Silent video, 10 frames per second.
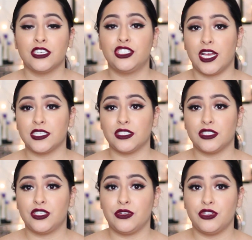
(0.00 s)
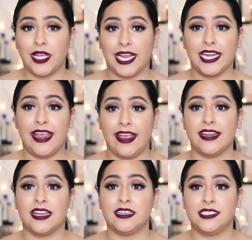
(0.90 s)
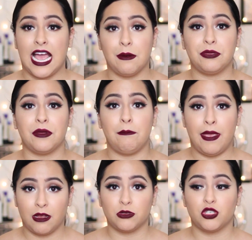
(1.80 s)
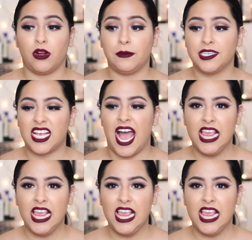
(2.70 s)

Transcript: just to do like an in-depth makeup tutorial because